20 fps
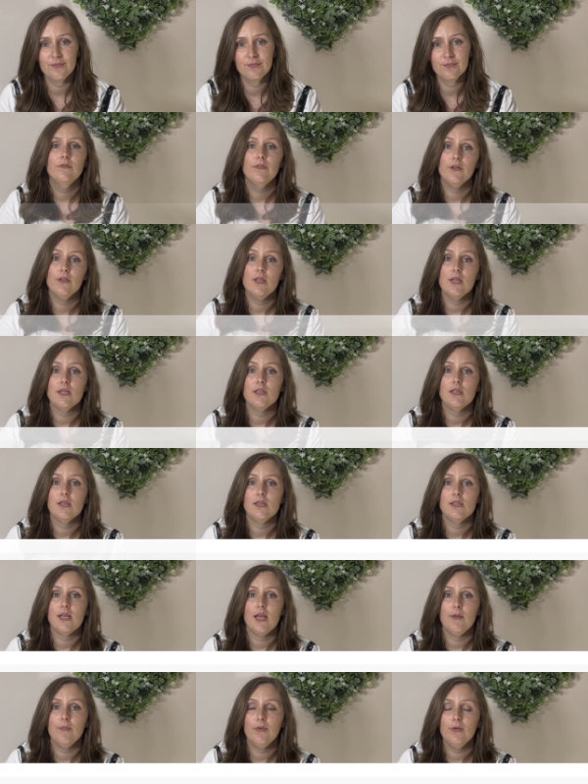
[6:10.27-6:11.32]
For this
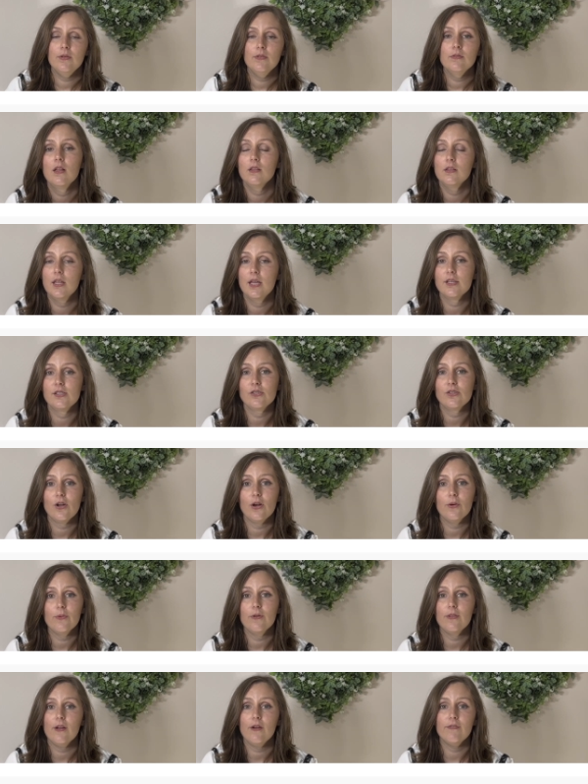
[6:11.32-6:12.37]
example, let's start
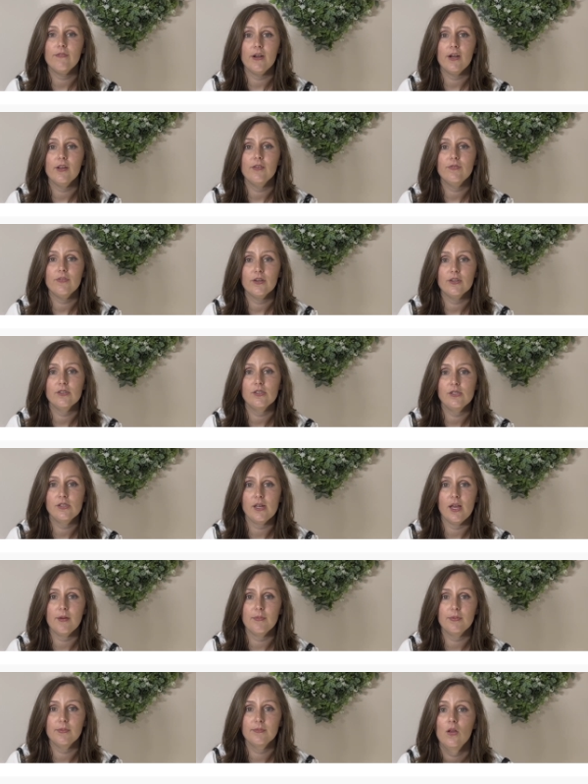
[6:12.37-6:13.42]
with our very first
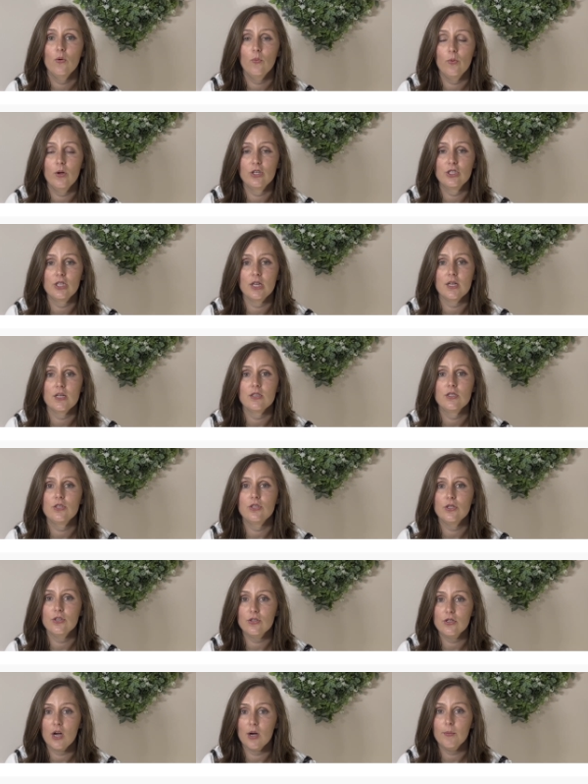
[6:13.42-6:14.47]
step, which is
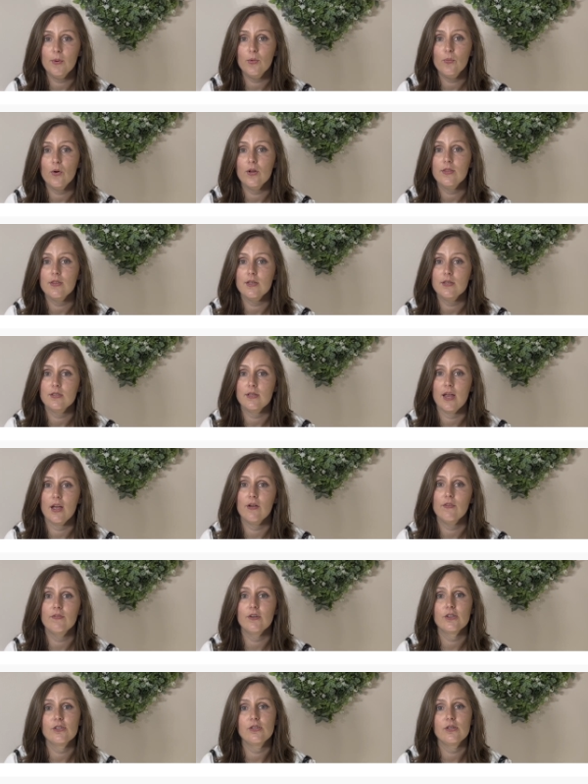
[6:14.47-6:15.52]
determine what the sound
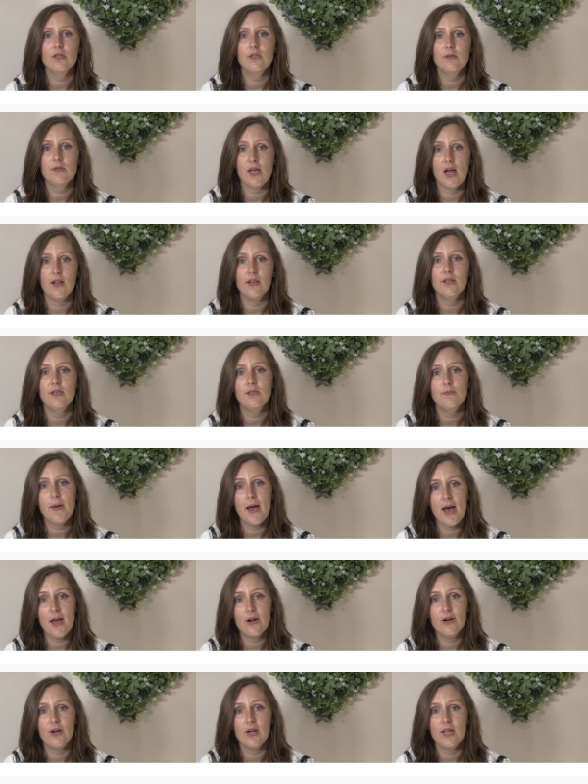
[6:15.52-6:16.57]
versus silence
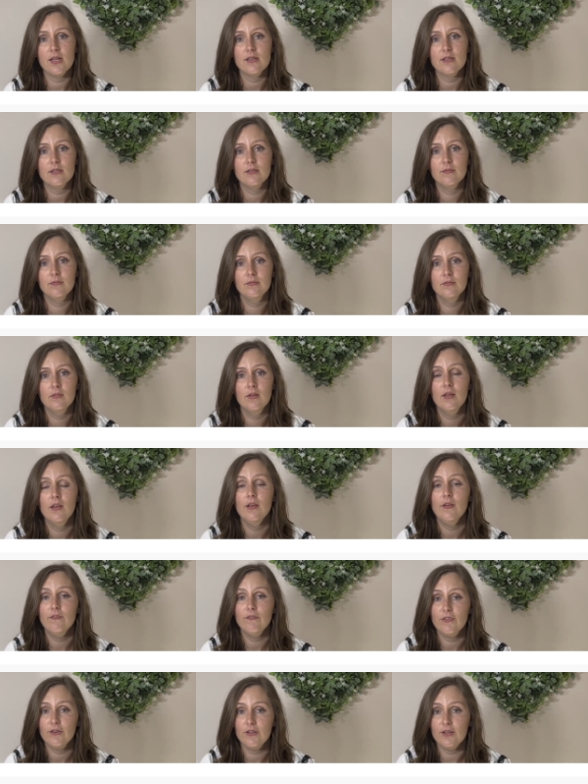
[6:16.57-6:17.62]
pattern is.
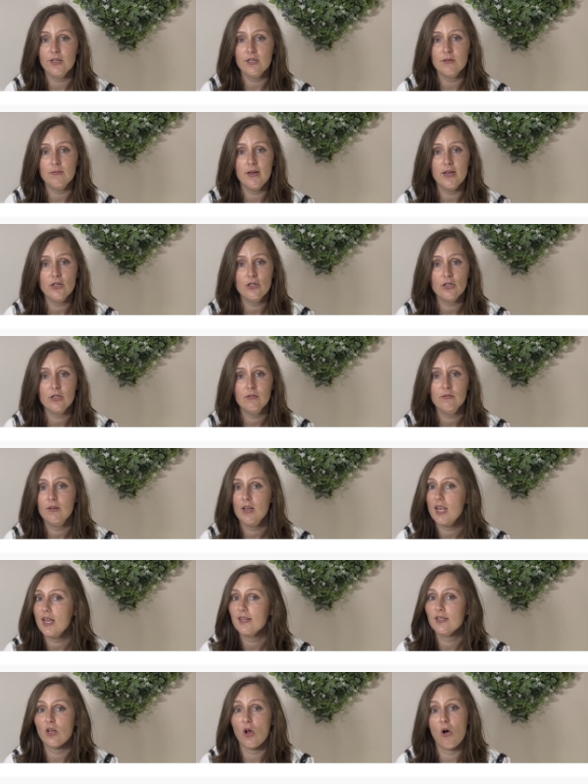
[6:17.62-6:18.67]
For this measure,
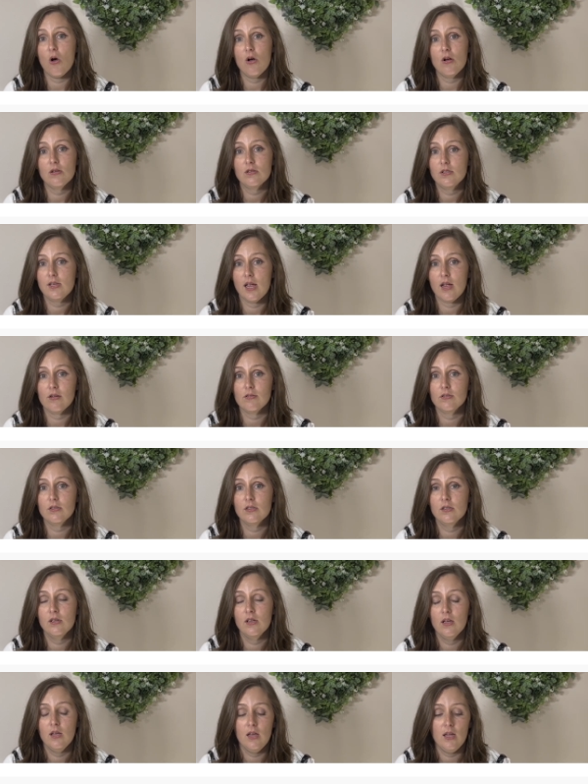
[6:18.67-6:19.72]
it's all sounds.
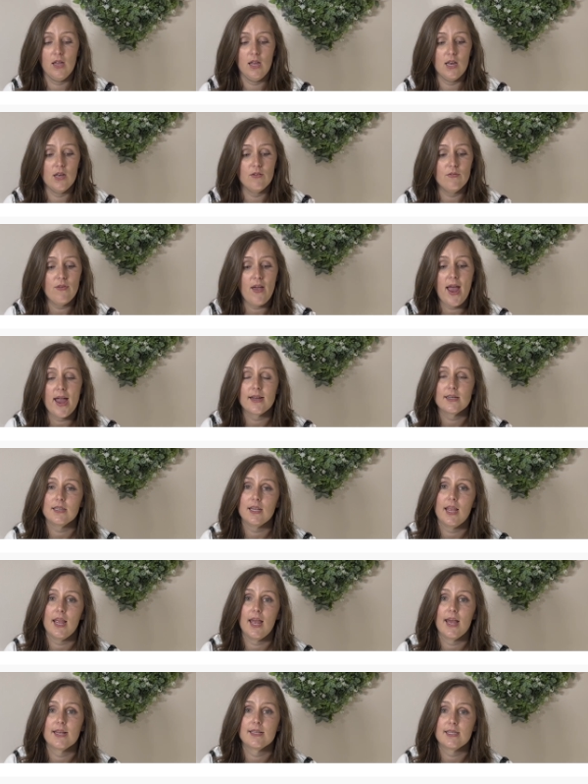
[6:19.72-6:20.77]
In fact,
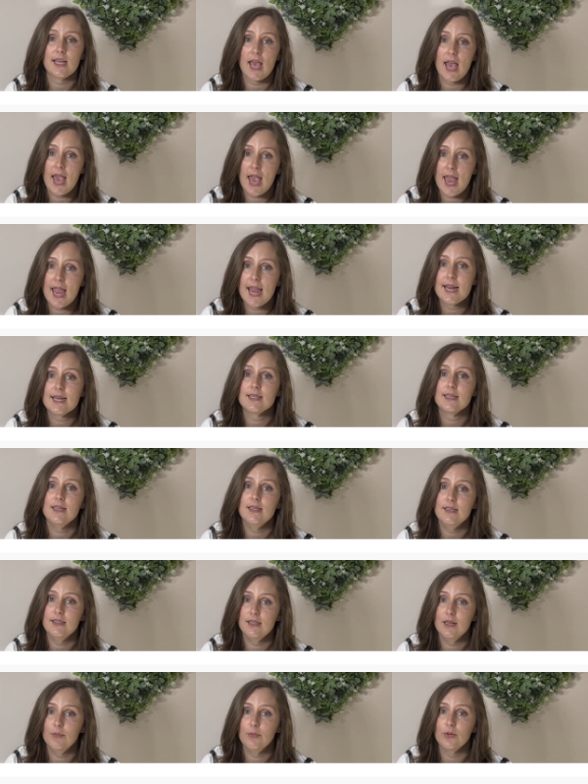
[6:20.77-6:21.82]
it has 8
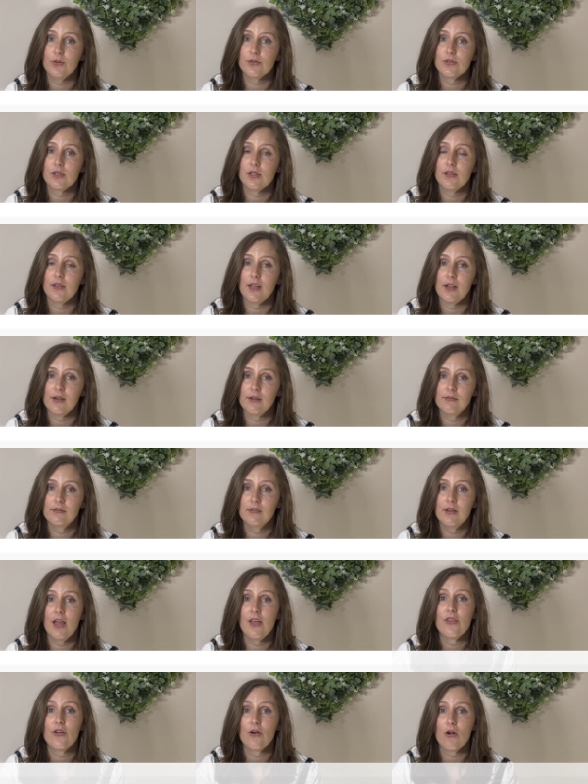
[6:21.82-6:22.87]
symbols in there,
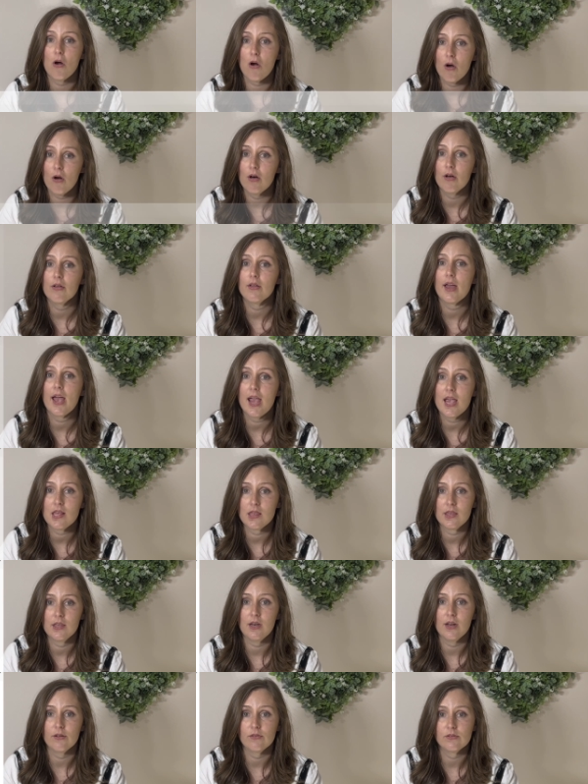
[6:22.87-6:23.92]
and they're all 8th
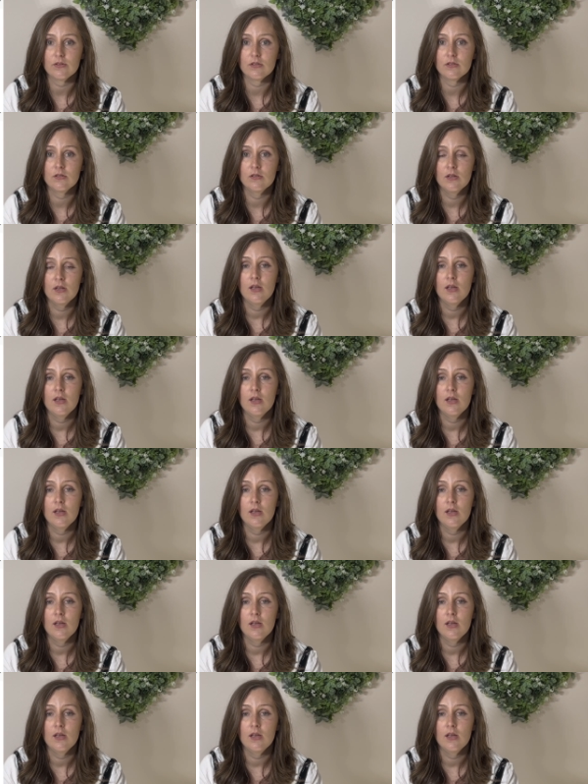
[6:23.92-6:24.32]
notes.